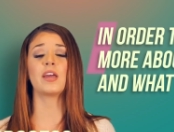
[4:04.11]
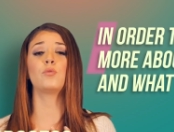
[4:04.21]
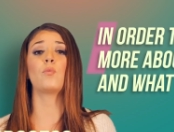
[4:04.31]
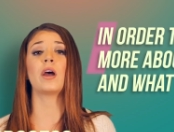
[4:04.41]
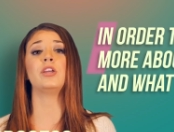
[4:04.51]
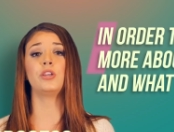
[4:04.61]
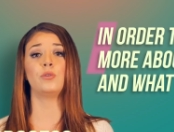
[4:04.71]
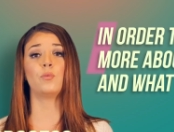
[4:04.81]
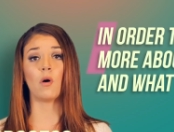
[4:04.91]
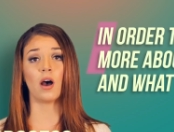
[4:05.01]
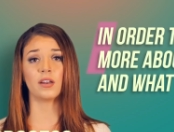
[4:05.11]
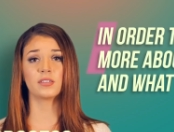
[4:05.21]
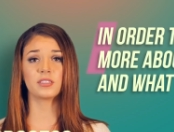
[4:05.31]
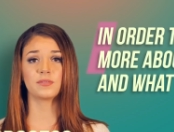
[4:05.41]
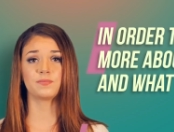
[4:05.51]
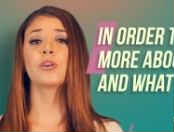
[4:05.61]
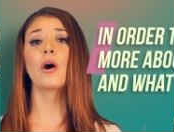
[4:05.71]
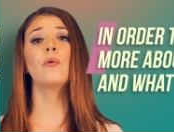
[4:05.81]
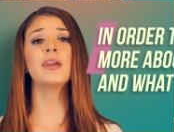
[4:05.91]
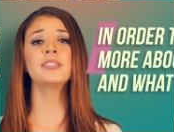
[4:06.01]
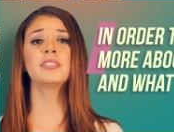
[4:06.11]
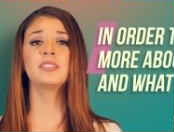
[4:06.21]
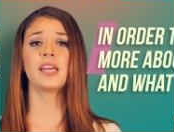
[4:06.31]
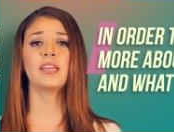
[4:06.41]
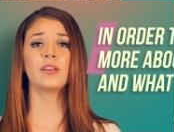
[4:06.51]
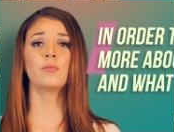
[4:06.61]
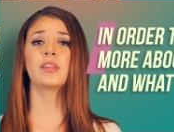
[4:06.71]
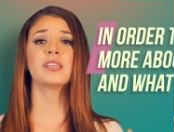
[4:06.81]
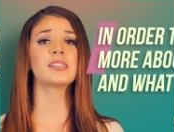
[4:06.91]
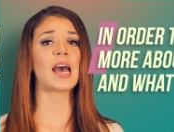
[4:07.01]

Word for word: and what you want. Go into dating with this